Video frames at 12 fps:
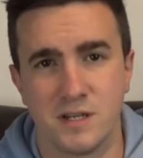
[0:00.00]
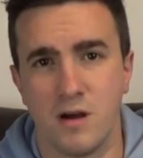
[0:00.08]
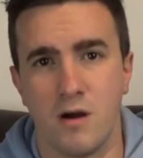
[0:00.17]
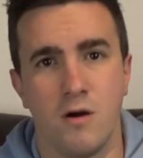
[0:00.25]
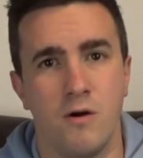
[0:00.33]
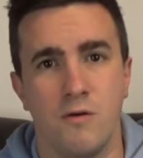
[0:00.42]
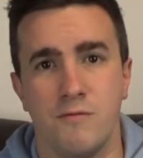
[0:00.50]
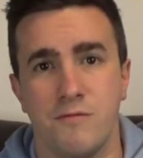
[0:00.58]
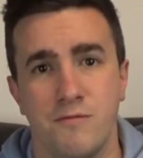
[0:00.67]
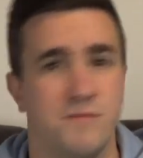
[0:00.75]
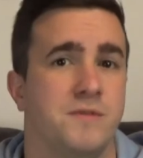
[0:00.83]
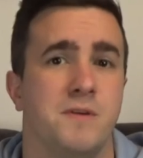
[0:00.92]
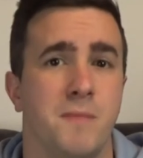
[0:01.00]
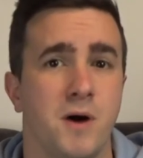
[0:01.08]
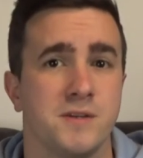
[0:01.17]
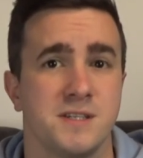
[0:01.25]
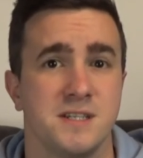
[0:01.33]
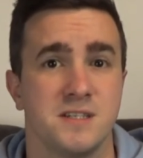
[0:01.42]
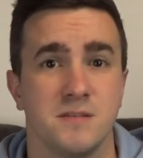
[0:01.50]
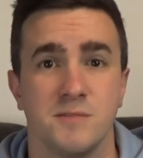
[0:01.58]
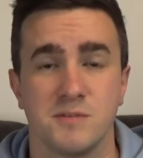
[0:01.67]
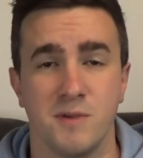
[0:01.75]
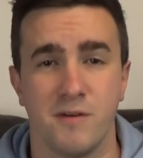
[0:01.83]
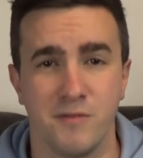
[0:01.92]
are of the Master System
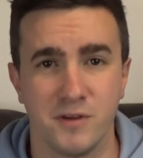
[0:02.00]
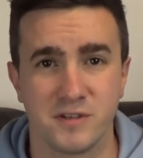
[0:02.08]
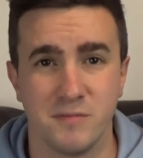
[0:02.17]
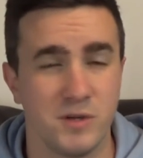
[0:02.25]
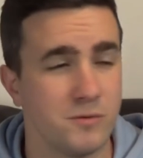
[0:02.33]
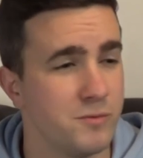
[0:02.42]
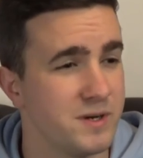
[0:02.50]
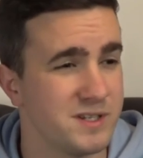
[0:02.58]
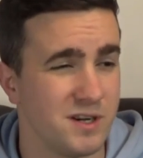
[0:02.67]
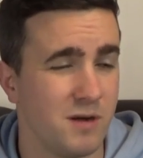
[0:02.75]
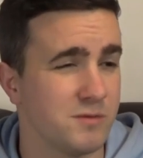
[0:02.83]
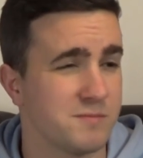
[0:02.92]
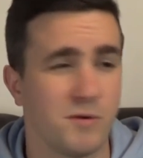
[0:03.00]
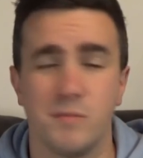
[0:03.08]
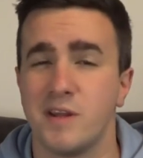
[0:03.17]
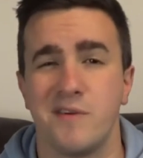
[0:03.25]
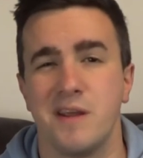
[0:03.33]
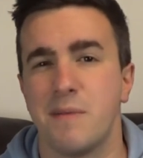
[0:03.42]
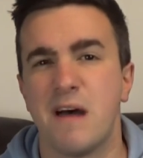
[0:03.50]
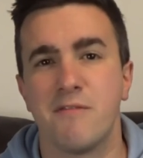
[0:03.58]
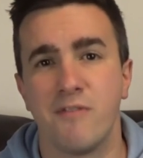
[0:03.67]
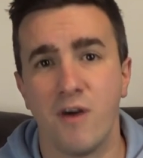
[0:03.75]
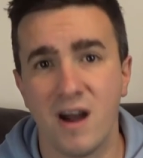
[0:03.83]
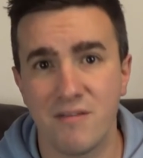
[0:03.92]
as my first computer, which I was probably only about
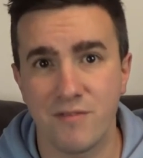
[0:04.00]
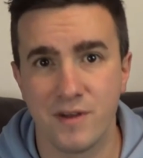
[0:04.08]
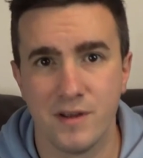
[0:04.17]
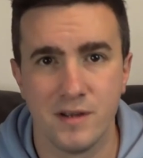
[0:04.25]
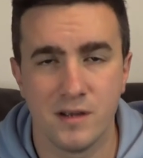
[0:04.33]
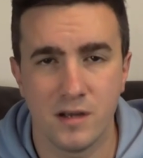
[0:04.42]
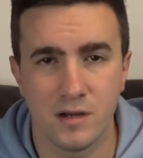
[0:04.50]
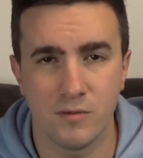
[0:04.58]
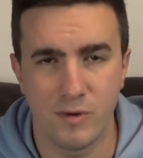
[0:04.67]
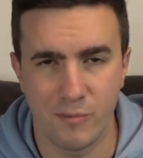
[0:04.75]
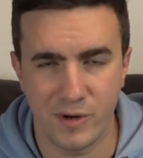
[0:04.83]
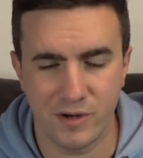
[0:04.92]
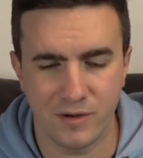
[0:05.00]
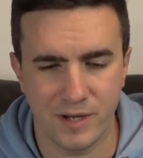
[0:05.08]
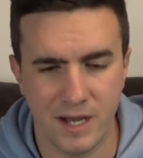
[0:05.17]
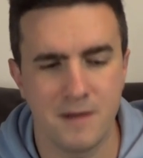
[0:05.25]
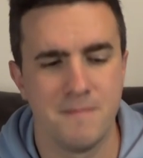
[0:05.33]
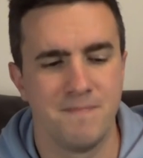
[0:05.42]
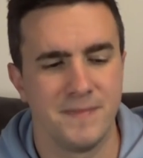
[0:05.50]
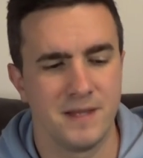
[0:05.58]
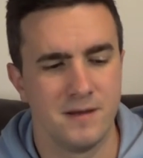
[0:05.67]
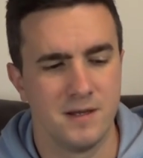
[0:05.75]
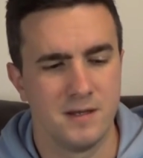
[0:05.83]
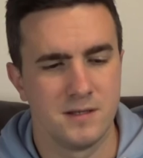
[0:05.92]
five when we got that.
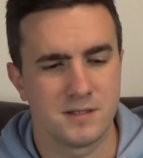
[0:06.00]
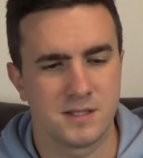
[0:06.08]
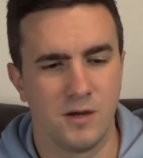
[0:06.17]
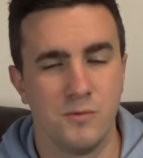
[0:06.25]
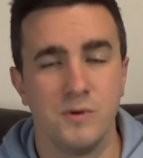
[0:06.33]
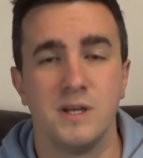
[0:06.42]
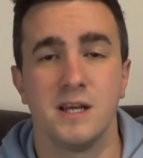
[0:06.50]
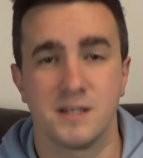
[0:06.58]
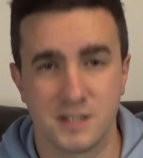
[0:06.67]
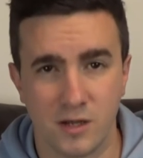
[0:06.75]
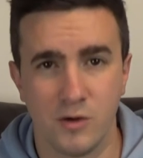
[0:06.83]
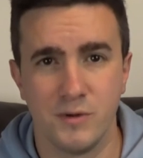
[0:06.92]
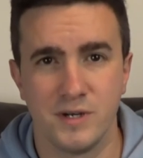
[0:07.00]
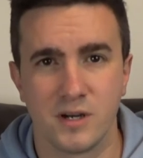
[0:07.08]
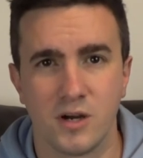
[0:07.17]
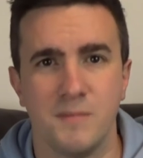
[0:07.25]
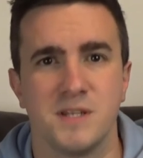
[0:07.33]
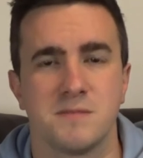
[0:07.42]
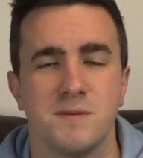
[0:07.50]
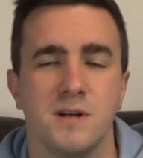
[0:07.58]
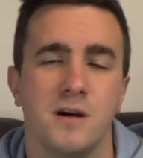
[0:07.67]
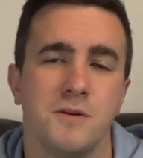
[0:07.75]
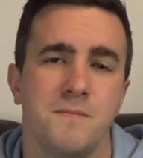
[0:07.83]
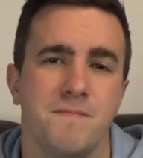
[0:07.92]
So let us know in the comments
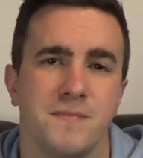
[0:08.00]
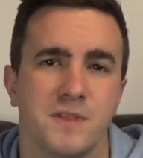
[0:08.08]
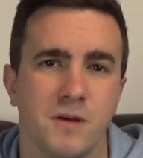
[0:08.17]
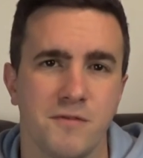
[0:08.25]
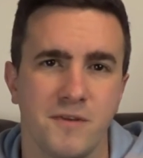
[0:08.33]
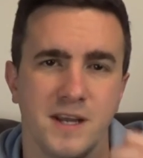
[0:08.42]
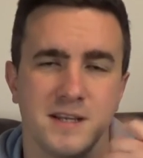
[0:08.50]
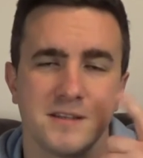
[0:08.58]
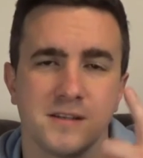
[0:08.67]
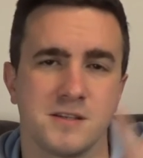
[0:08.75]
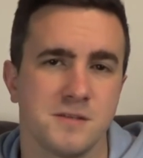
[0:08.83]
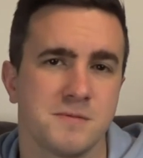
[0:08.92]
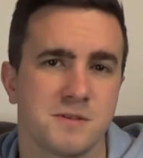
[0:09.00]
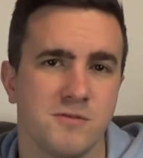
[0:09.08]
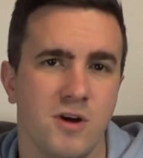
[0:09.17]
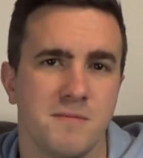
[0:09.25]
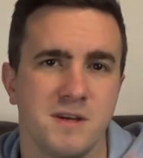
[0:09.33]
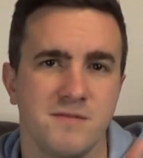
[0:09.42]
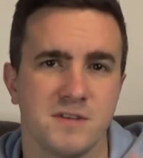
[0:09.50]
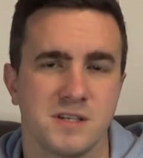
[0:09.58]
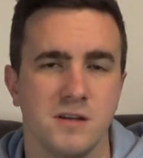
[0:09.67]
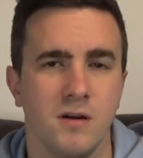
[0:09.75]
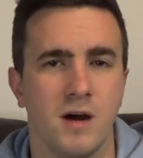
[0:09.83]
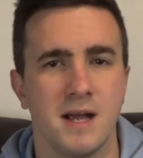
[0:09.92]
below. Don't forget to subscribe, give us
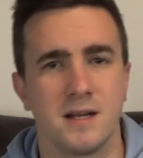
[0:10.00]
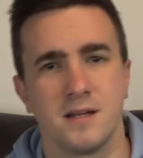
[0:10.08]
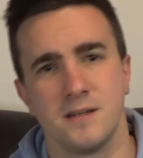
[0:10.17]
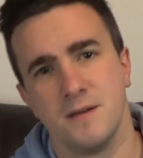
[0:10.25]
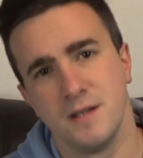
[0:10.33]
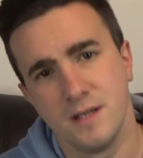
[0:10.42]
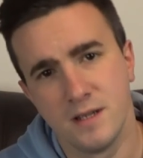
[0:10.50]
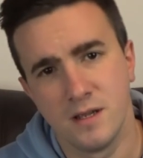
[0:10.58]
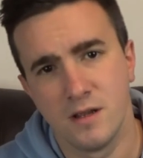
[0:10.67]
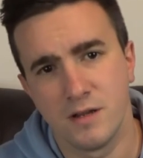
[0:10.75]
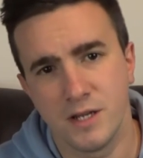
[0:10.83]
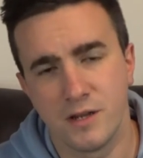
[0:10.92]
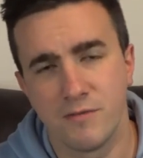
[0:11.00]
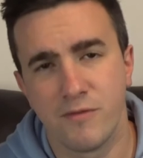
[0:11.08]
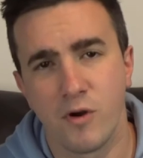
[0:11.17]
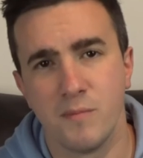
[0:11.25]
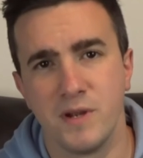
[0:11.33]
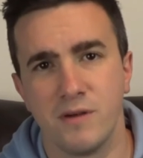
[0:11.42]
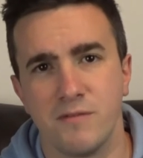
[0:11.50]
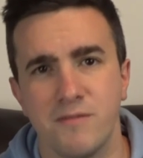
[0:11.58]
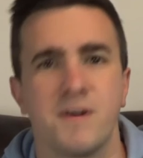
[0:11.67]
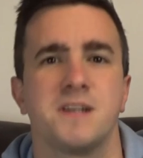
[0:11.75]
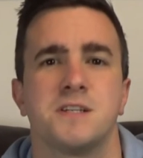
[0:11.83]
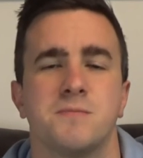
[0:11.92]
a like. You can follow me on
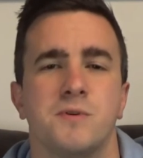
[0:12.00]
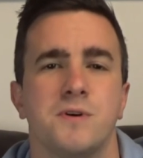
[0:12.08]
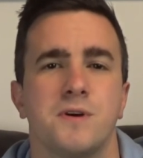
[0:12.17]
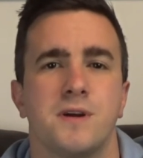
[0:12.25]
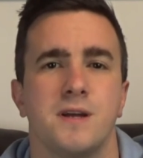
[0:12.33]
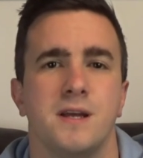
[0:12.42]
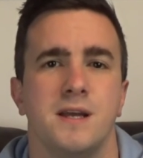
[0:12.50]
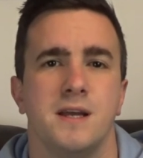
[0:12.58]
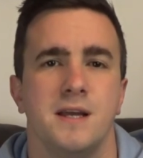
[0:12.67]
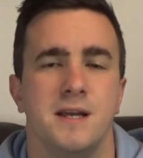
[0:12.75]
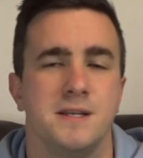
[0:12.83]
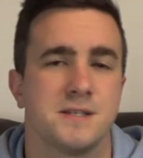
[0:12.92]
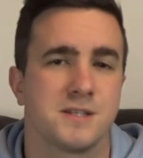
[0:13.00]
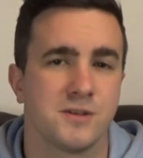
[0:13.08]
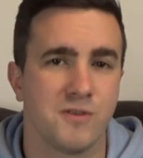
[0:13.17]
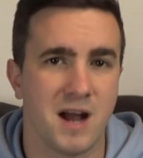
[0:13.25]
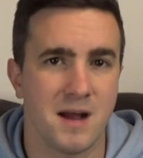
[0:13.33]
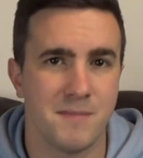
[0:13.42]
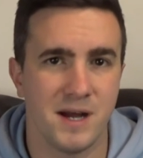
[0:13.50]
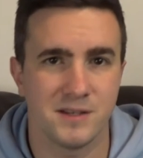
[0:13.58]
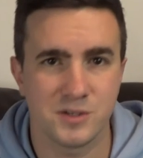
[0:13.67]
Facebook, Instagram and